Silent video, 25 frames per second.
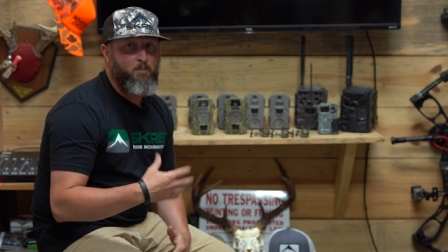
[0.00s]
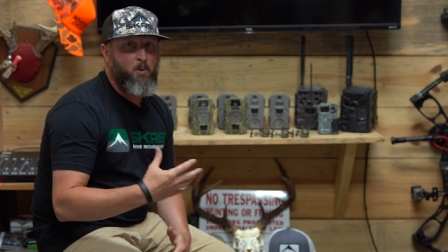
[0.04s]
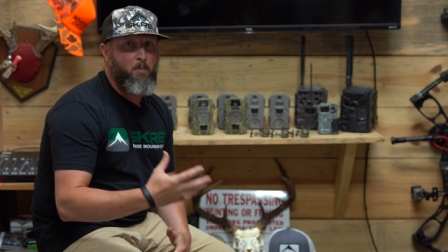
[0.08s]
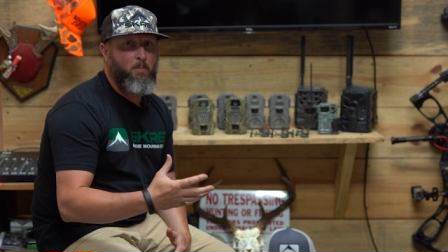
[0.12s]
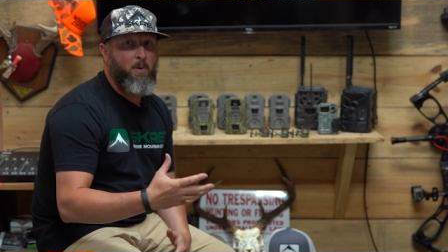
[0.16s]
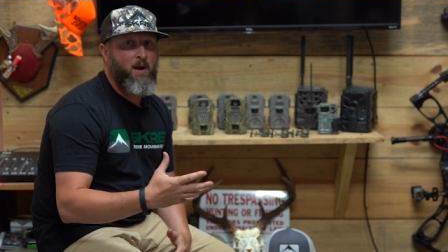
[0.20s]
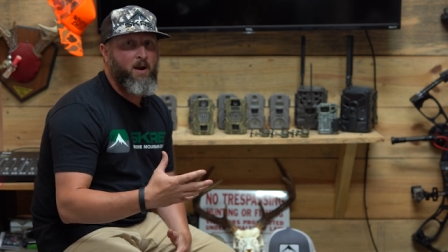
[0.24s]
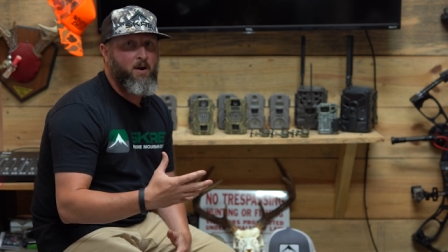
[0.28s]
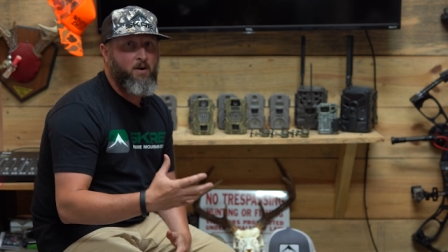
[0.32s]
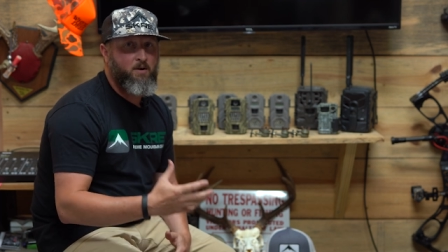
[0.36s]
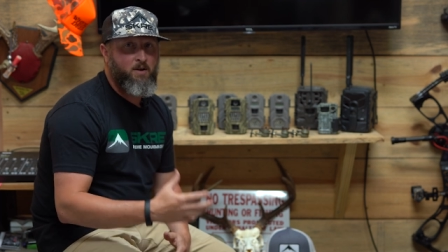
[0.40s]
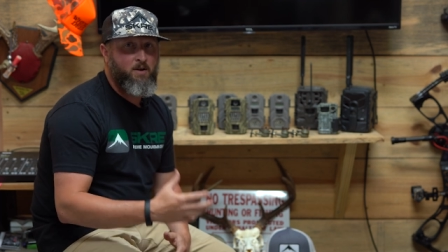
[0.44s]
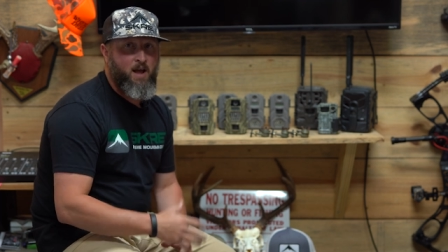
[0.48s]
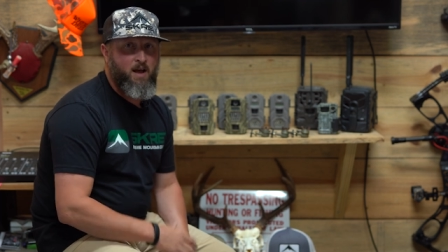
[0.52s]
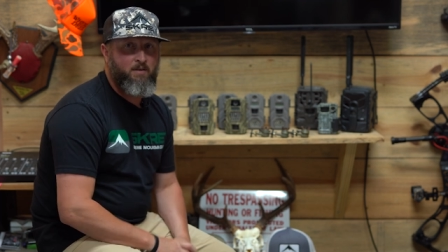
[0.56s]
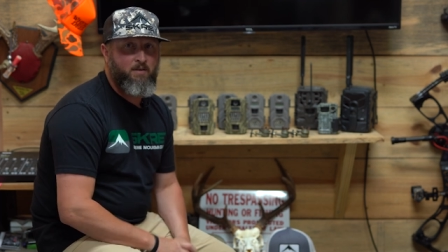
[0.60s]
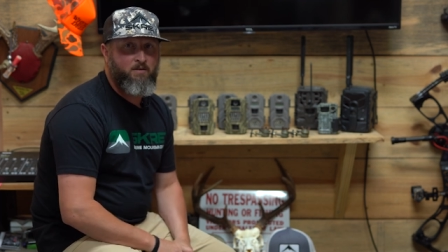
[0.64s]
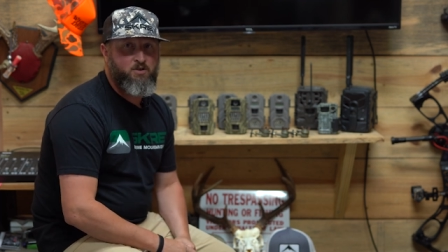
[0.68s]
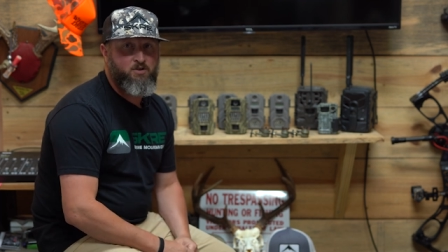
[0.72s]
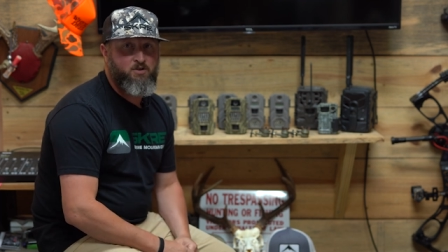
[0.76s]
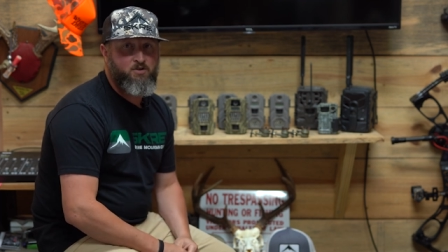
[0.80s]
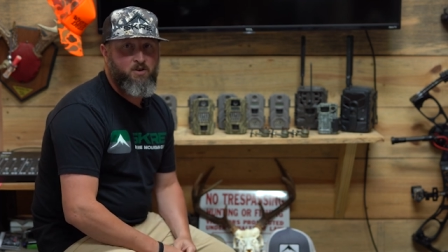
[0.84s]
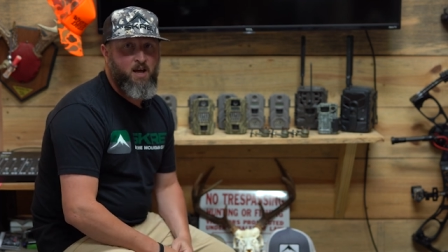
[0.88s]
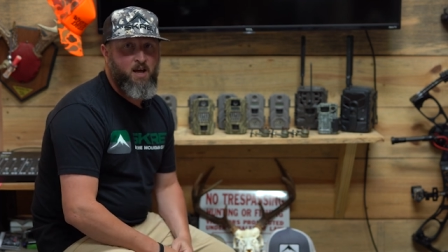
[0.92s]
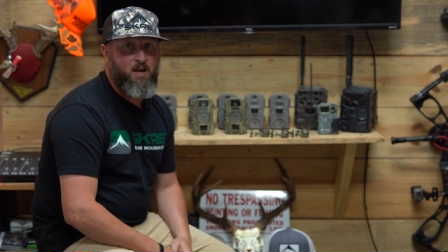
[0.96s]
prepared and have
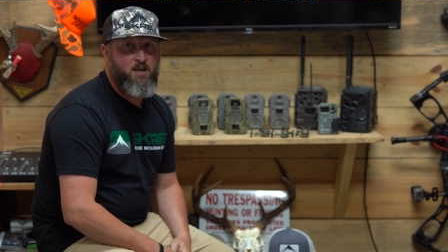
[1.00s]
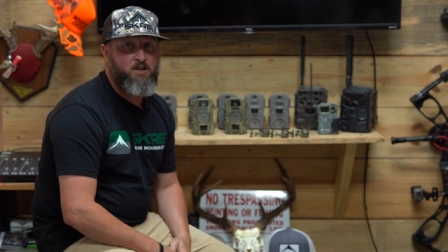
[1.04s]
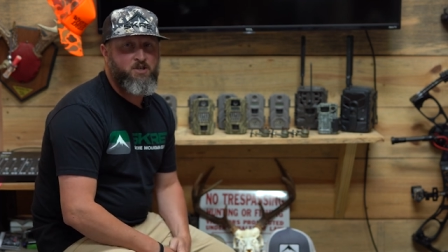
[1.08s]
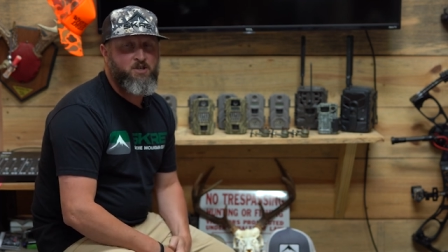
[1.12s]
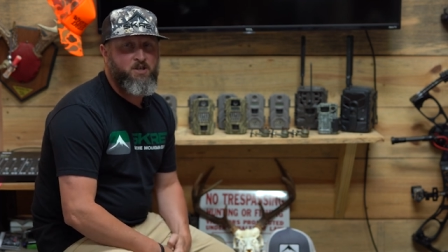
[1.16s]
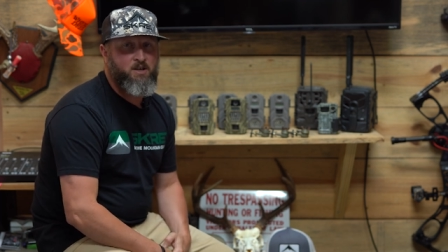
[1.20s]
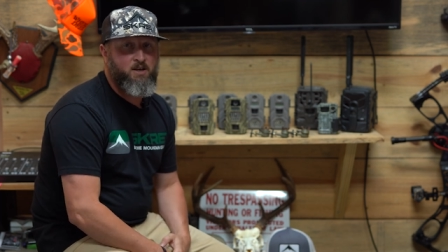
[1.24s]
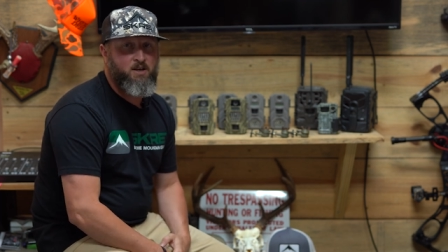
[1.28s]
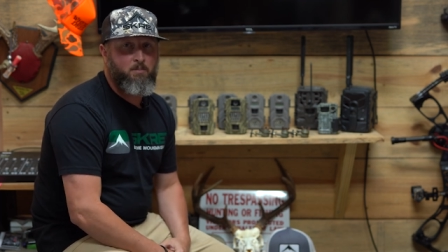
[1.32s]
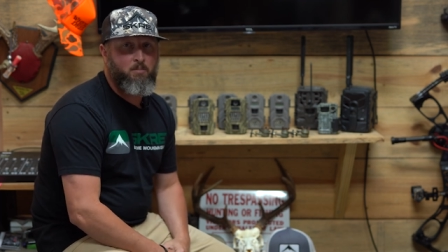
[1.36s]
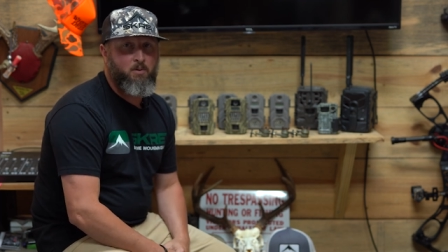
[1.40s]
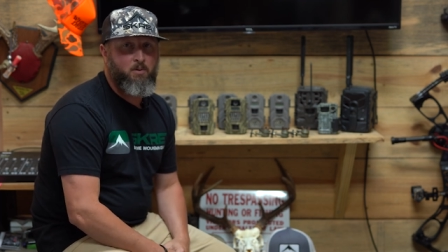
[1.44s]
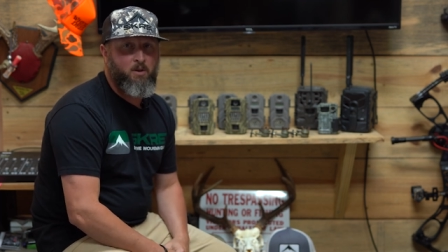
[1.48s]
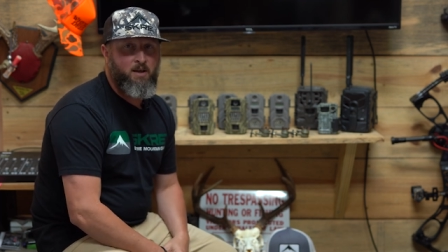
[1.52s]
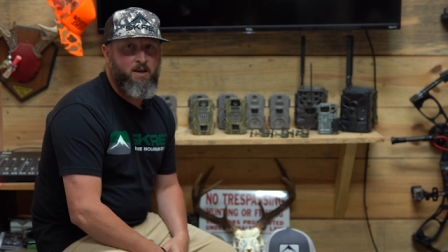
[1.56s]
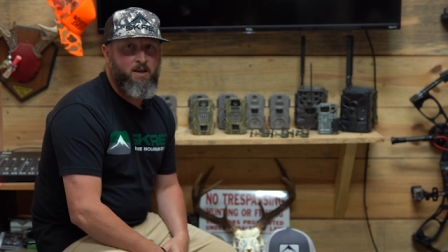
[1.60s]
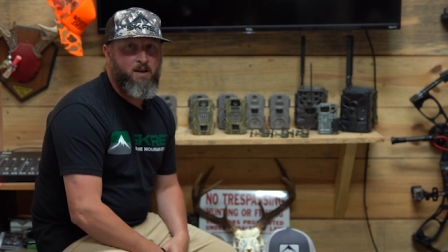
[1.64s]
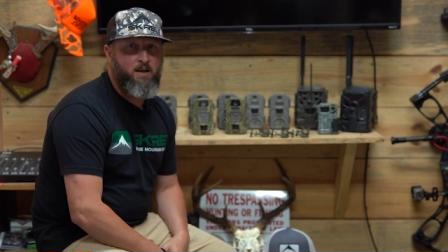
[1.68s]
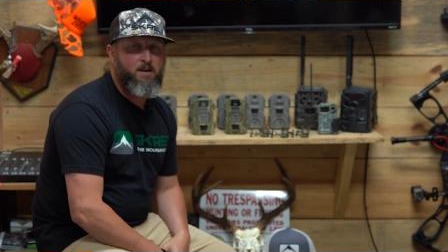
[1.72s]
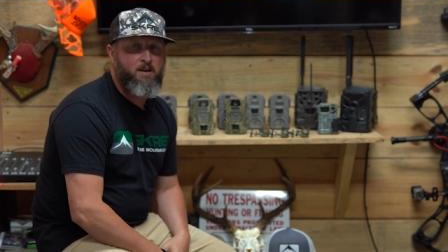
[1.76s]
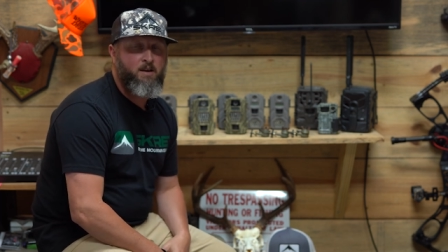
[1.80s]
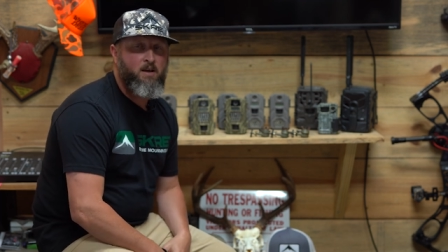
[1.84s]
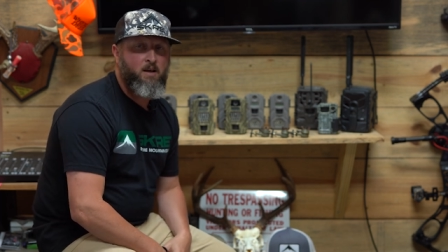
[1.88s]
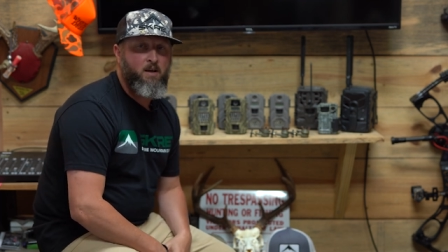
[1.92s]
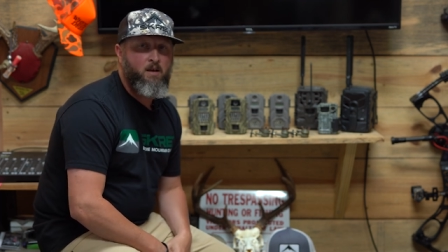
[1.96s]
a strategy and a
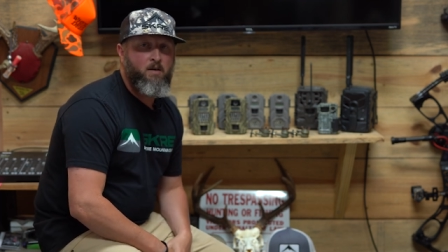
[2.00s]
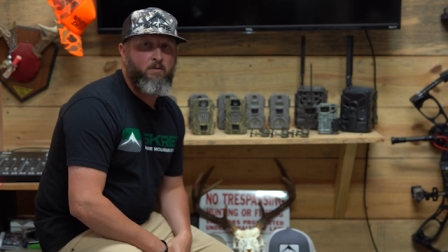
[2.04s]
plan